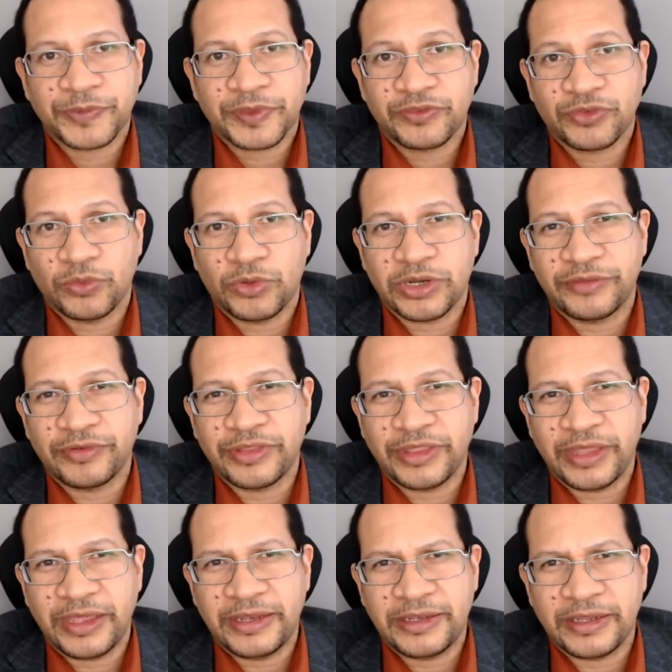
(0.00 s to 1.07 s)
So whatever
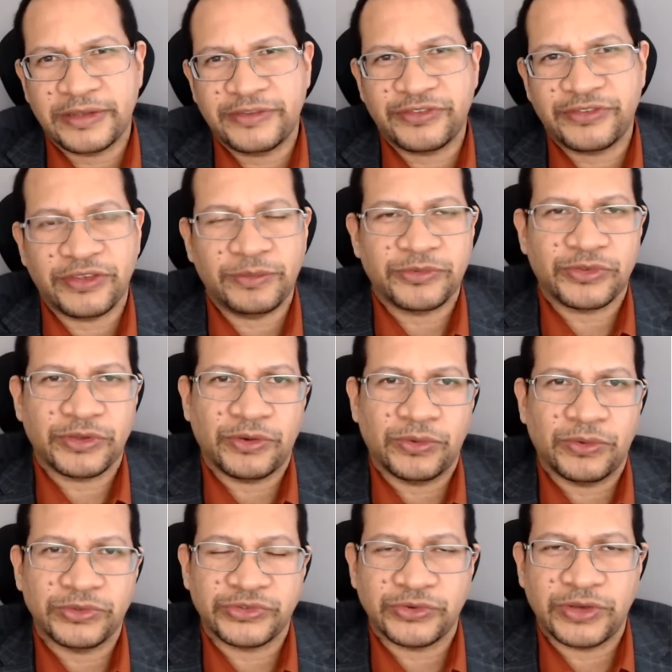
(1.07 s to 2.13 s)
they did seems to
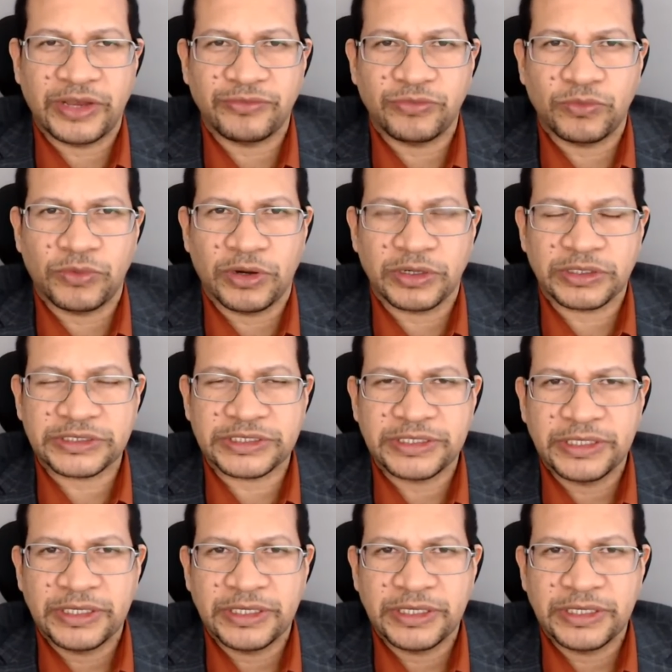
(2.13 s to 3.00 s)
also have worked.